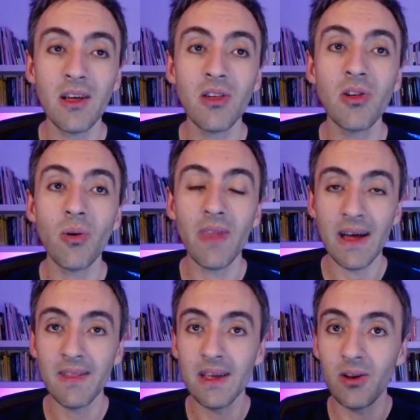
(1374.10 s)
so
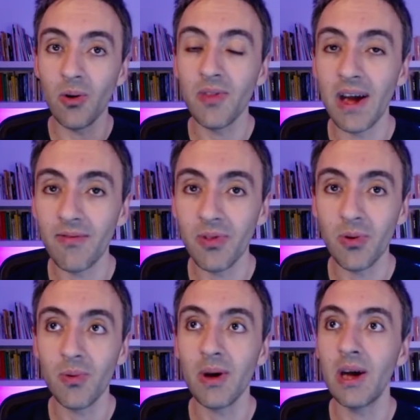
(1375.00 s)
that they don't have
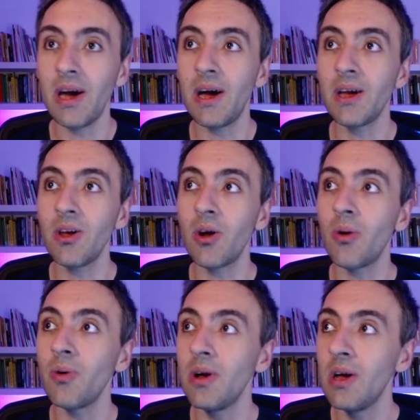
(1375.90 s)
to,
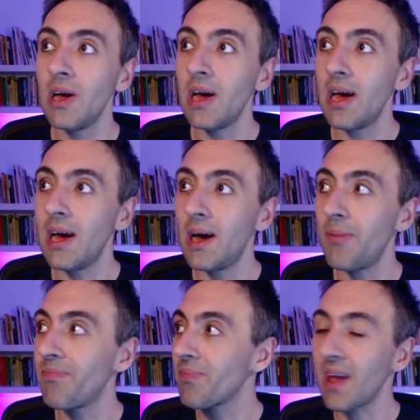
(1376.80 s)

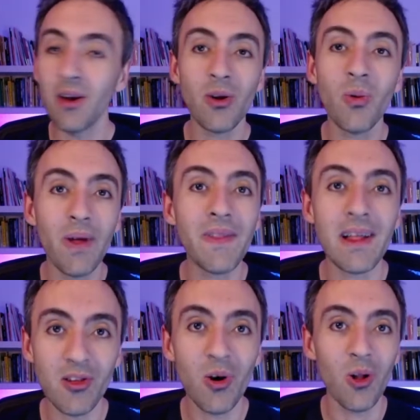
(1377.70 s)
I don't know what
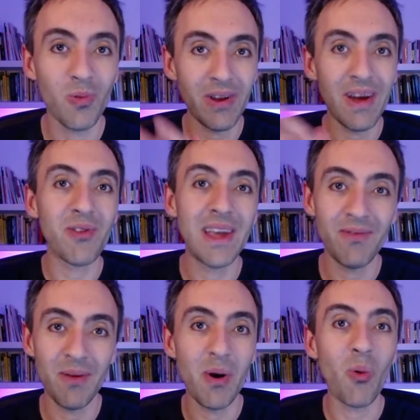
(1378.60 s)
that's called, when you have to
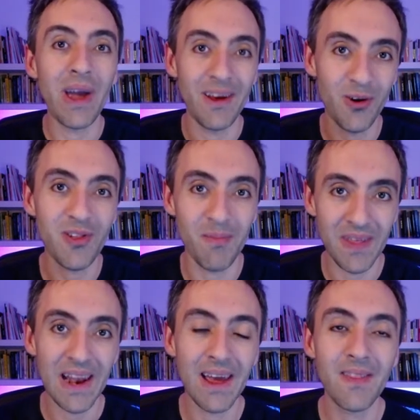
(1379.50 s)
give them away or
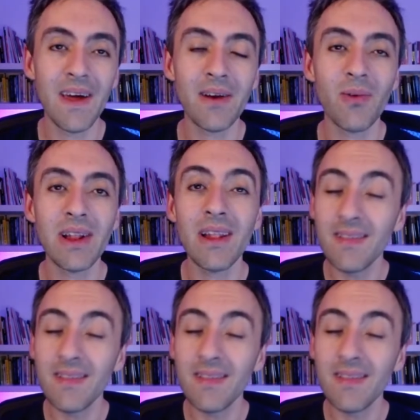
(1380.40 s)
something like that, right?